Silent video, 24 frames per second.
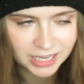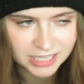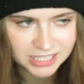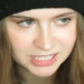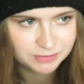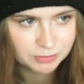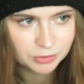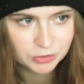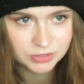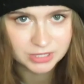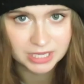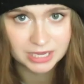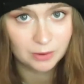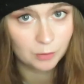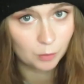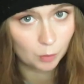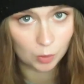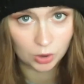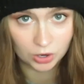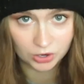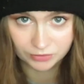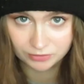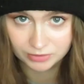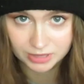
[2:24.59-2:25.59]
I suppose like
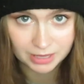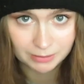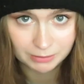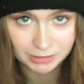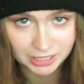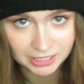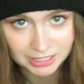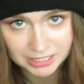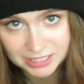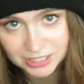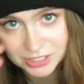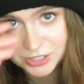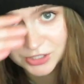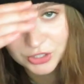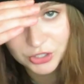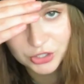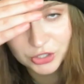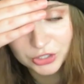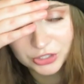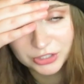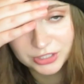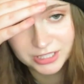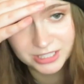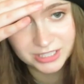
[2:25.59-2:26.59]
one of them at least
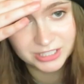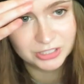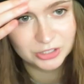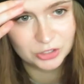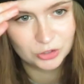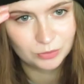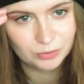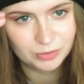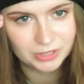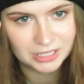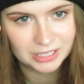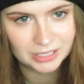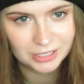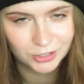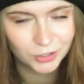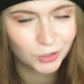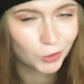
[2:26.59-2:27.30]
could still be